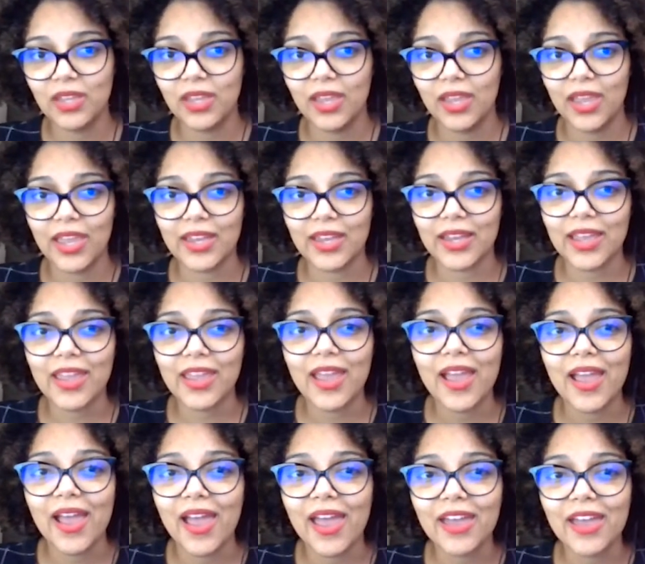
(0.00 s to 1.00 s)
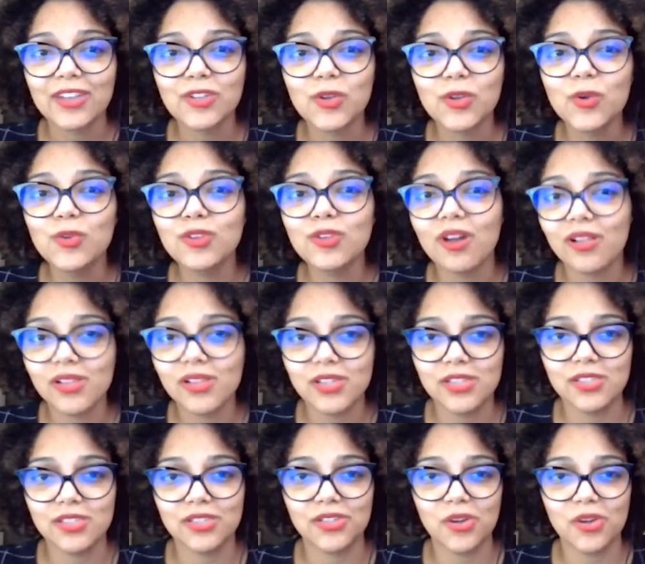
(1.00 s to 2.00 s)
And I had no
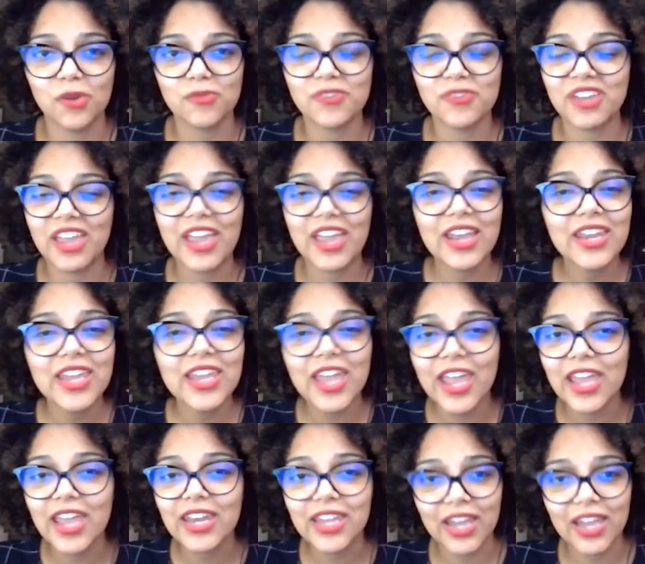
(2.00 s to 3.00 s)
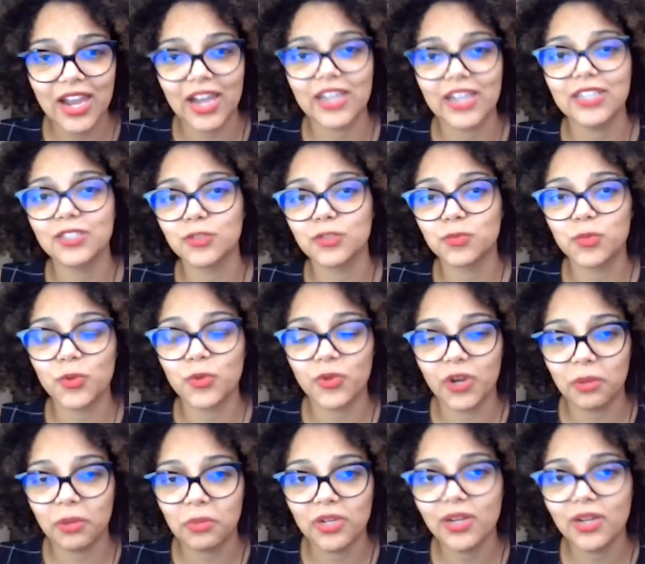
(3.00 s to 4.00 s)
knowledge of any kind of
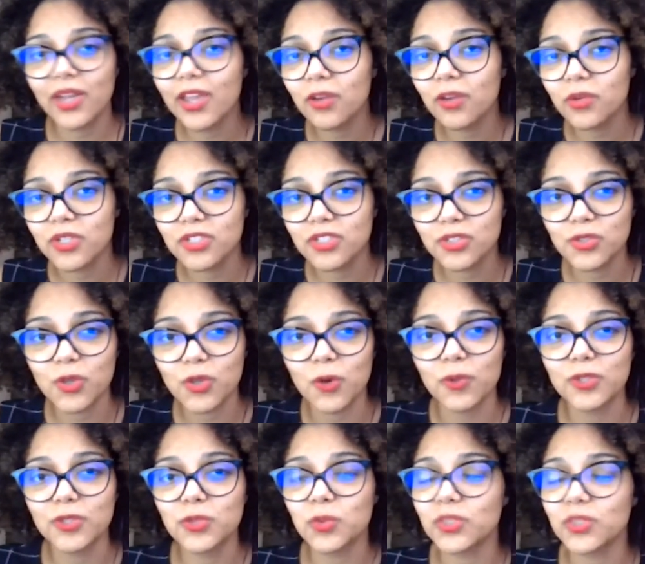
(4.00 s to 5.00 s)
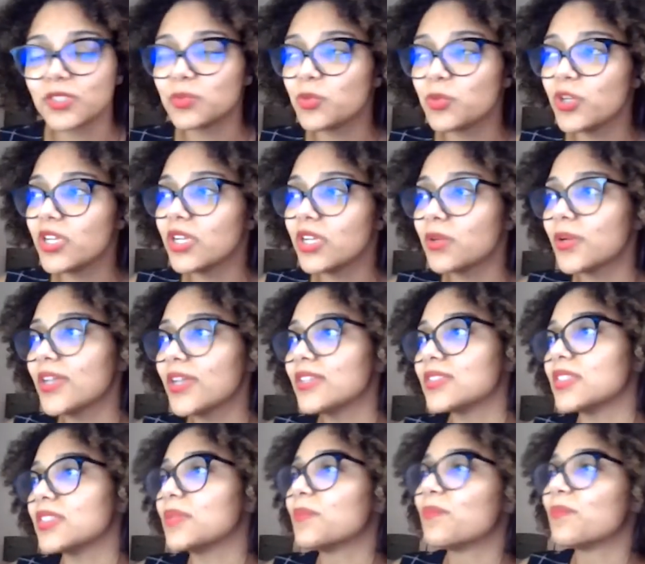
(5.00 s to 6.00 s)
programming language, so it was pretty
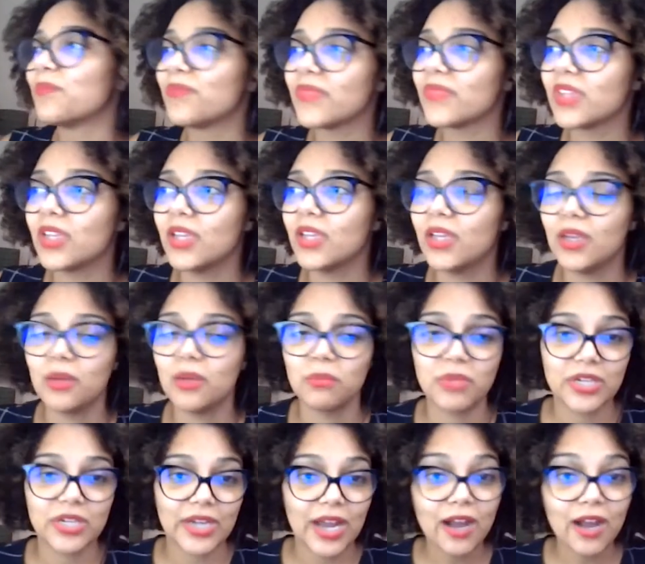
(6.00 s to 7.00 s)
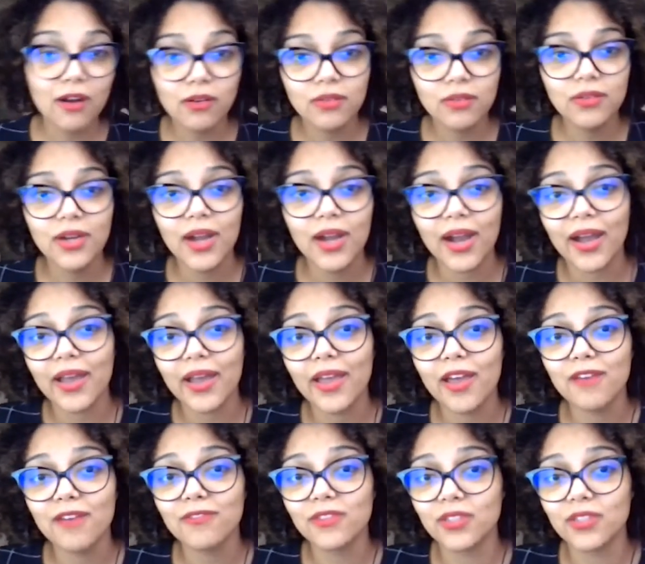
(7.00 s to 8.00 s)
crazy. But now I
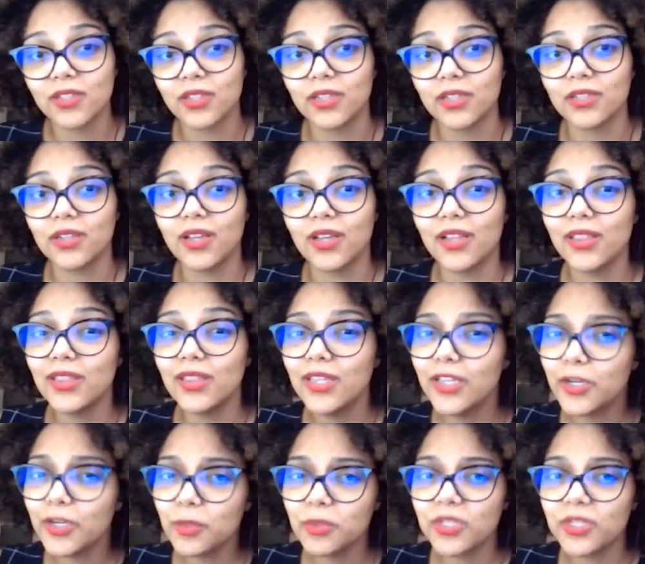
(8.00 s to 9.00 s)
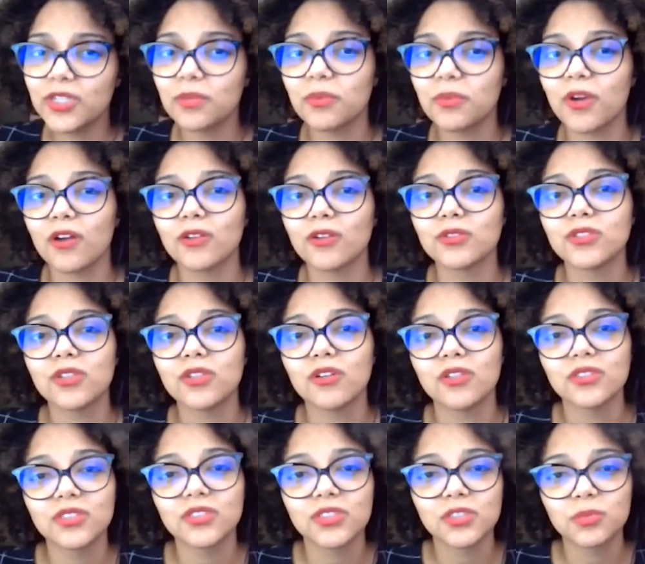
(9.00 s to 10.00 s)
have learned a little bit about
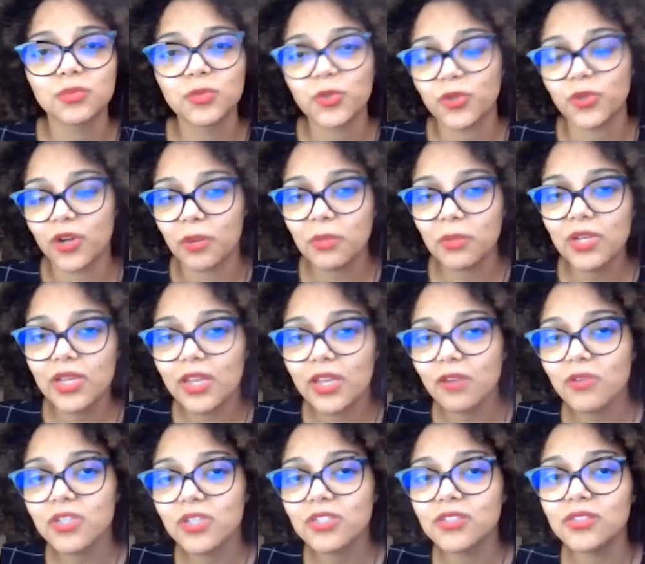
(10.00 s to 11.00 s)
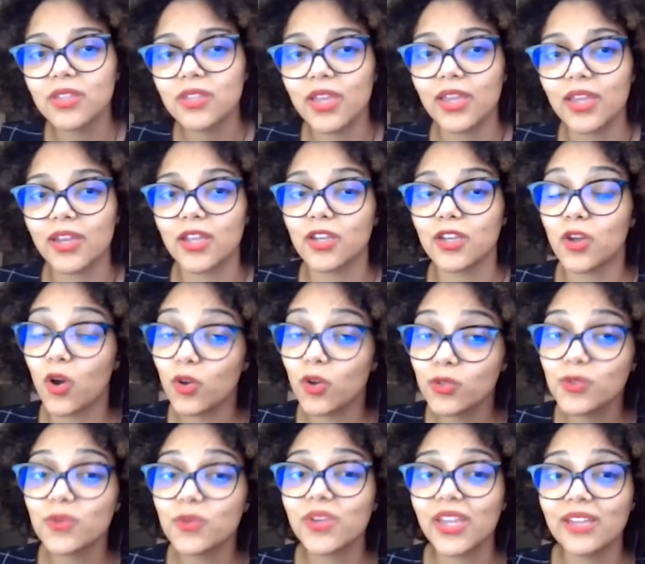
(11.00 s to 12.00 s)
other programming languages, and I
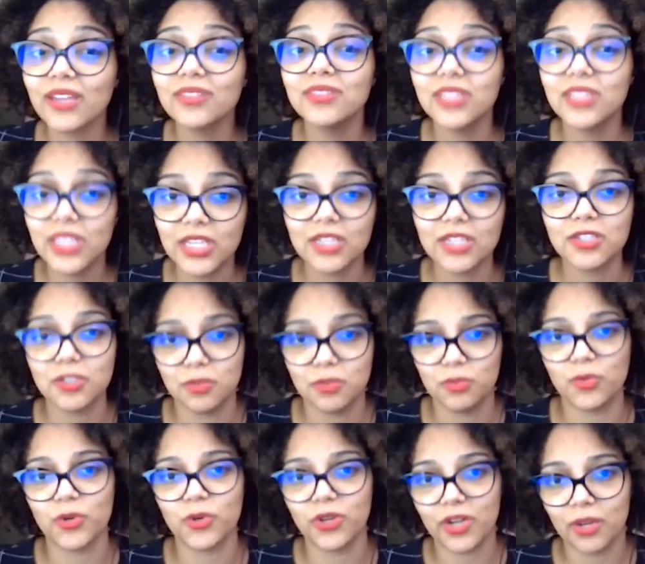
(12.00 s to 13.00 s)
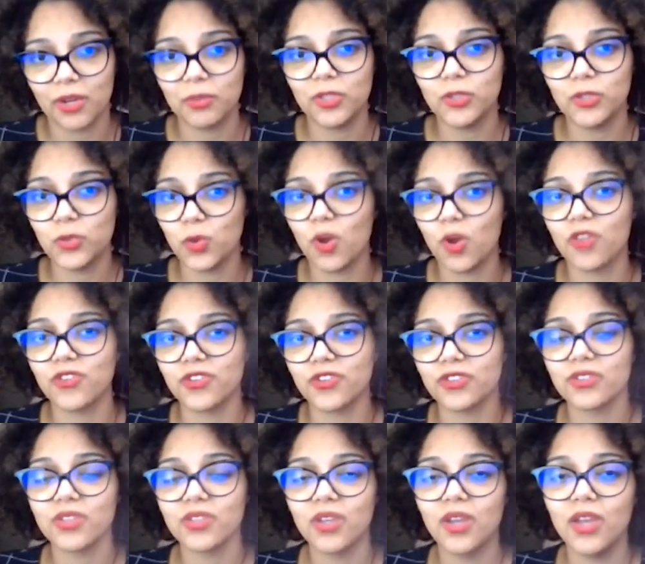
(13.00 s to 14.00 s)
also can teach programming to
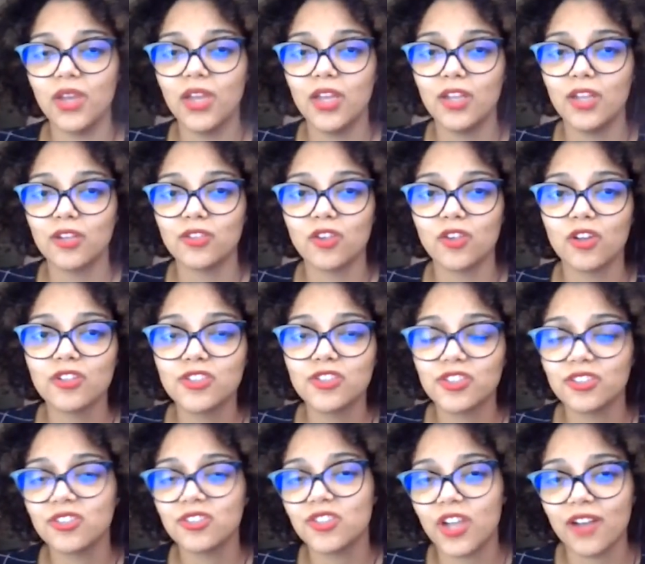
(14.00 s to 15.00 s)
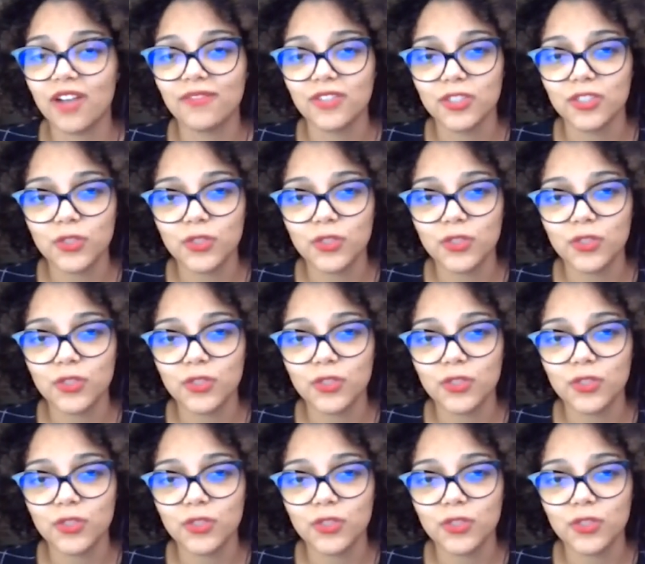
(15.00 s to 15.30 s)
others, not just Java.